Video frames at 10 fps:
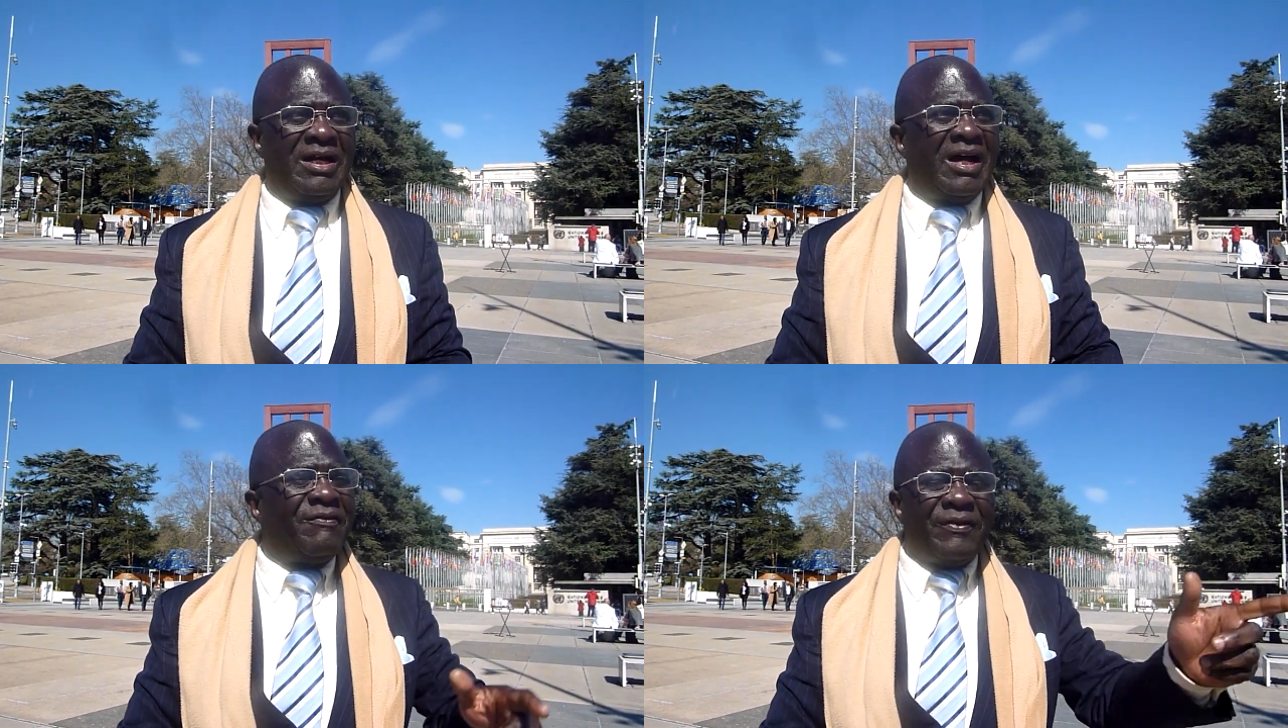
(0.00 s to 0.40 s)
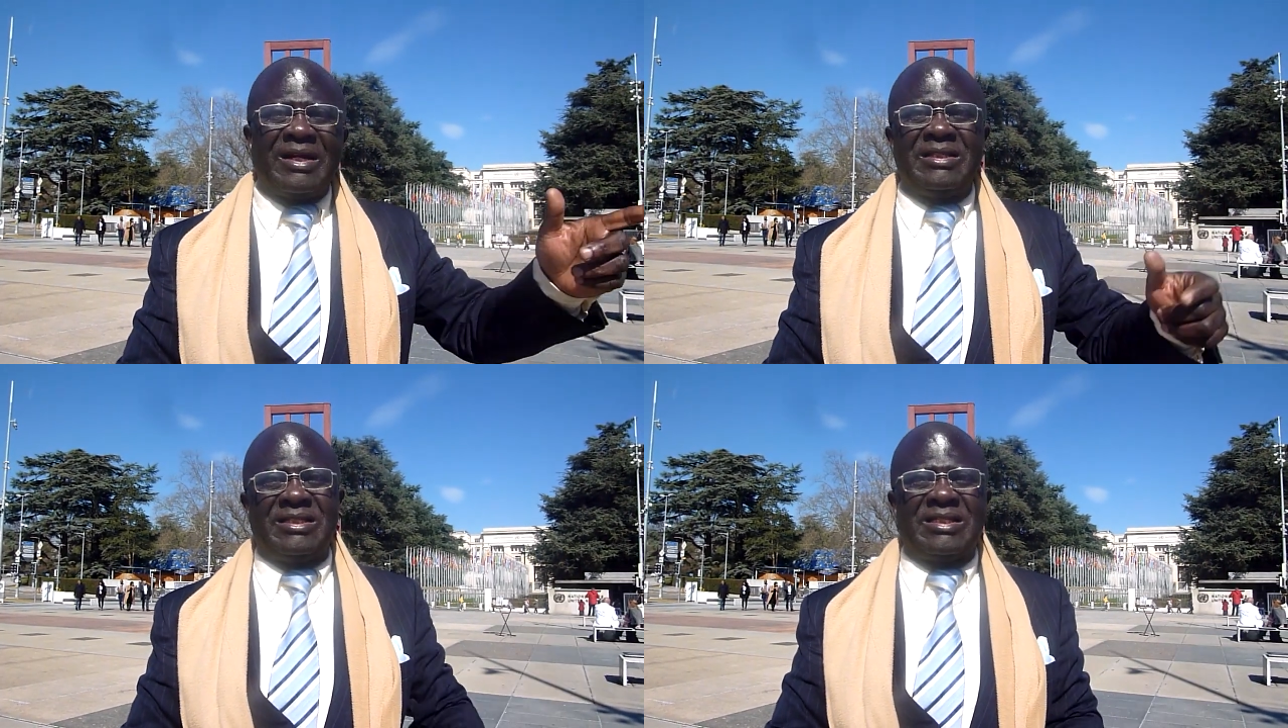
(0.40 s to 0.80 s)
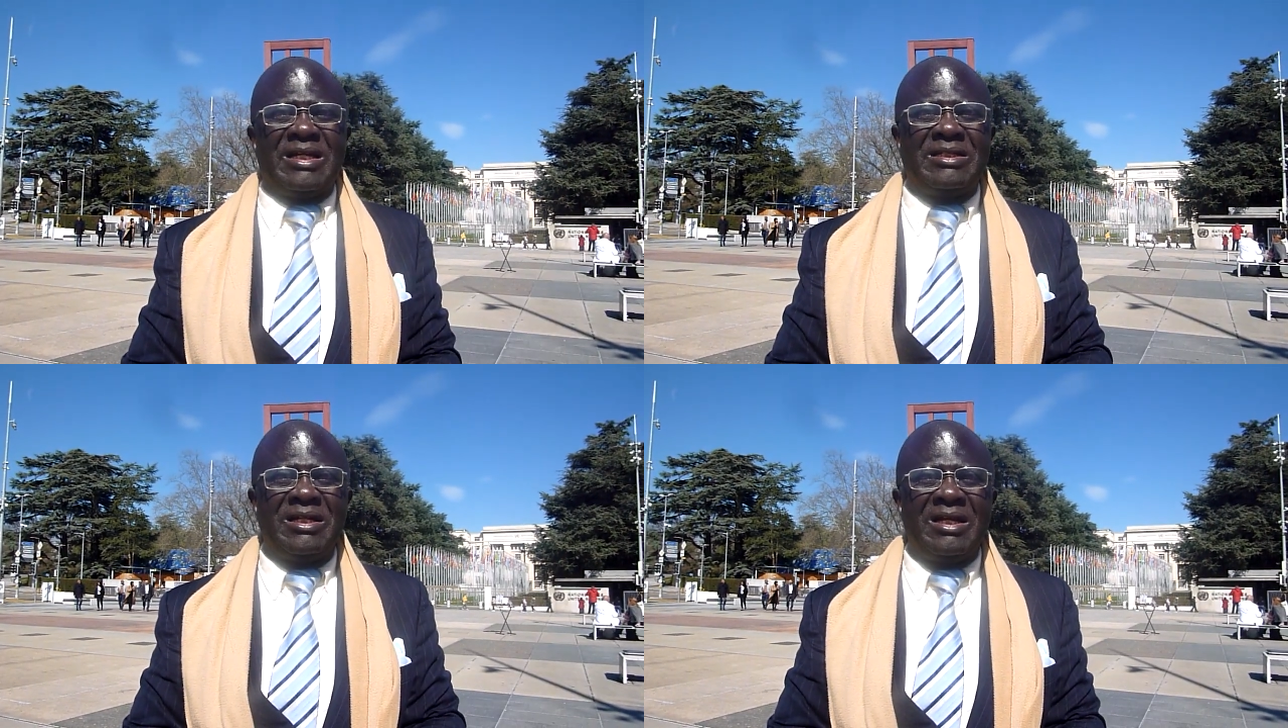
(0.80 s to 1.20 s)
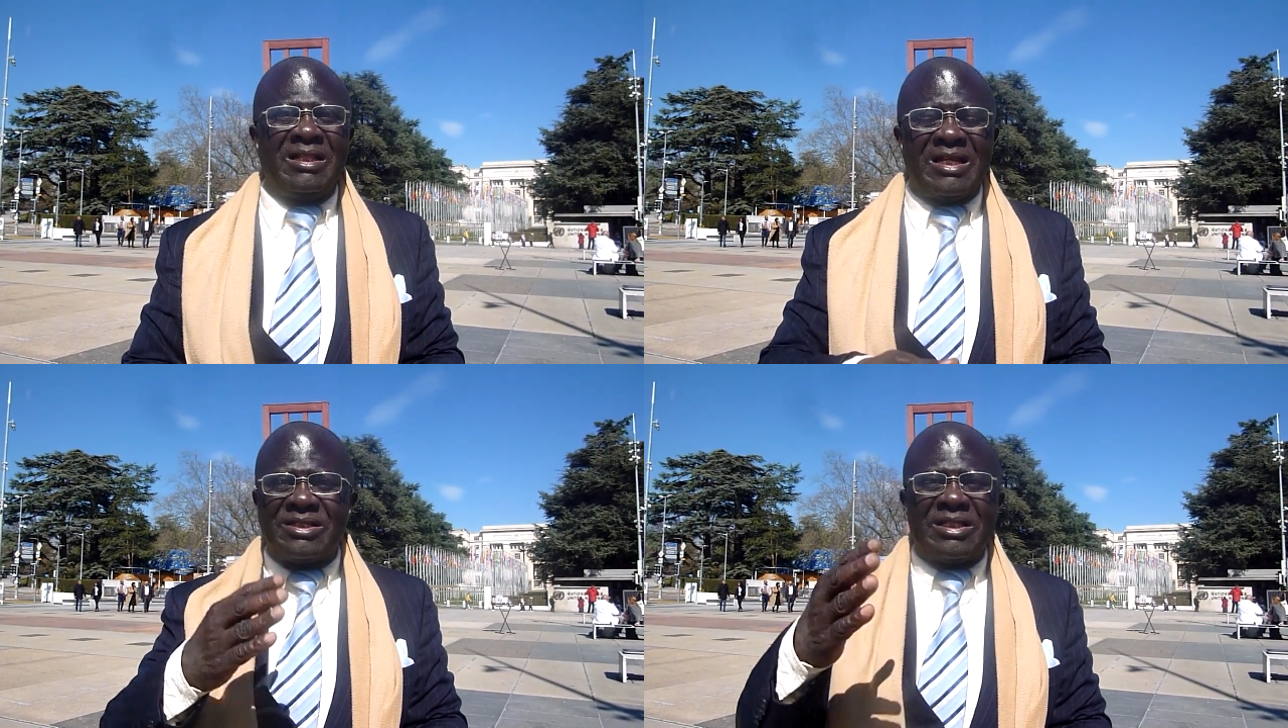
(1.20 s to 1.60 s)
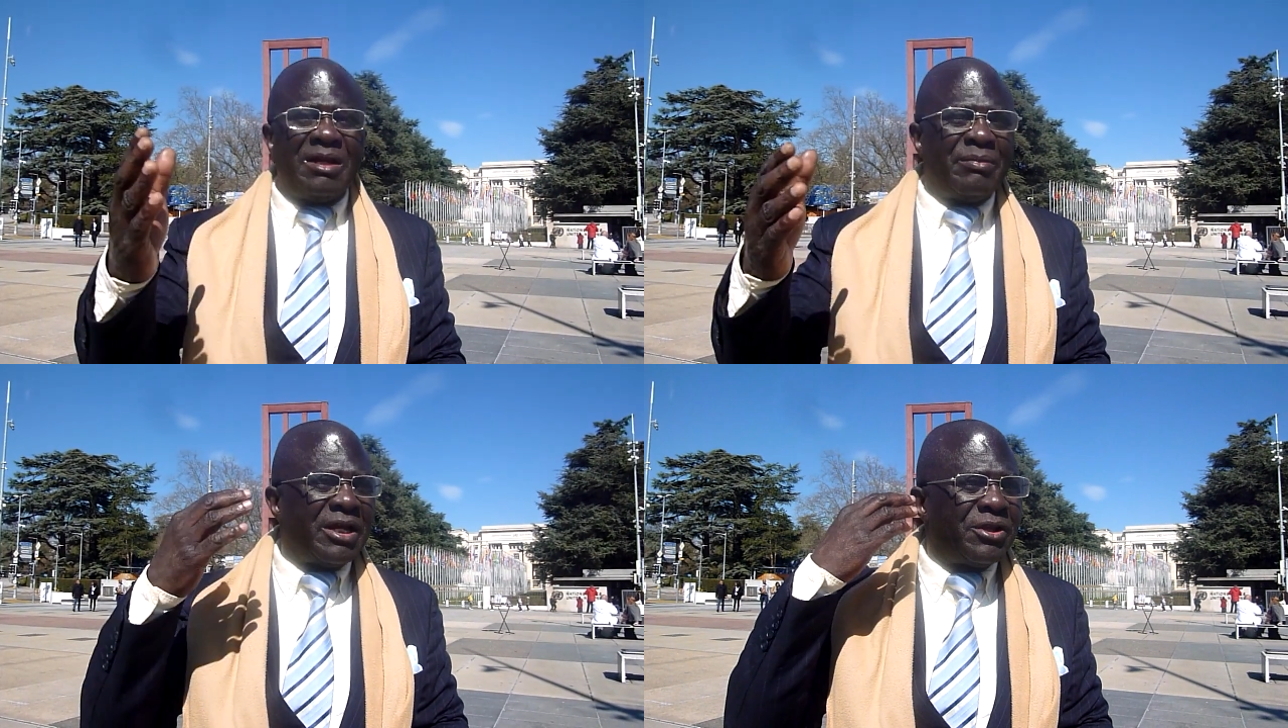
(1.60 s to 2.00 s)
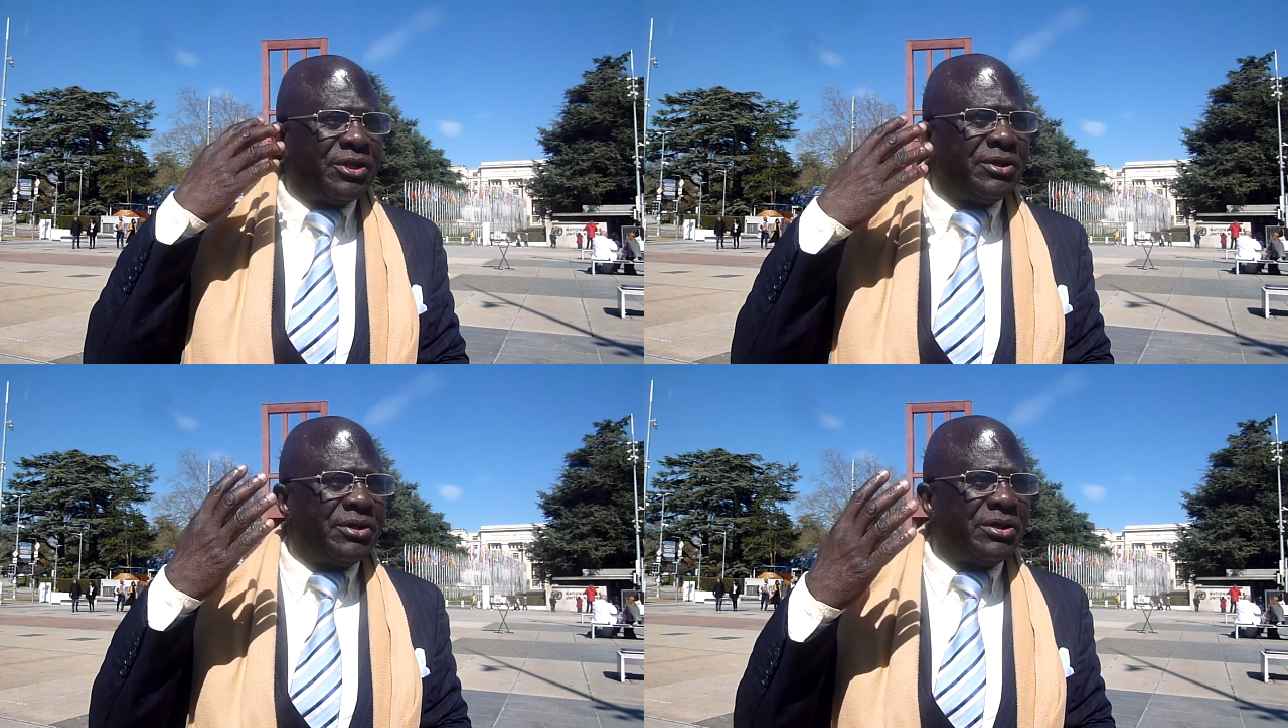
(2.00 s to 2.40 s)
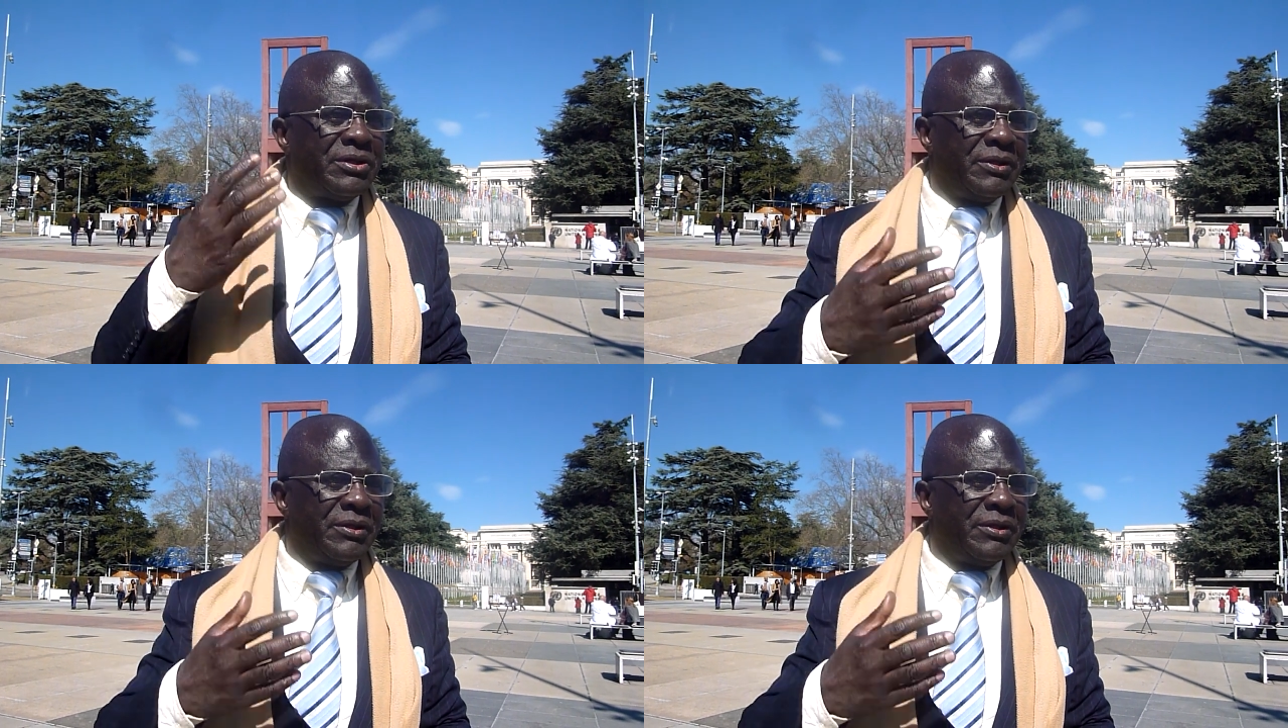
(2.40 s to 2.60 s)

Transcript: Last time I hear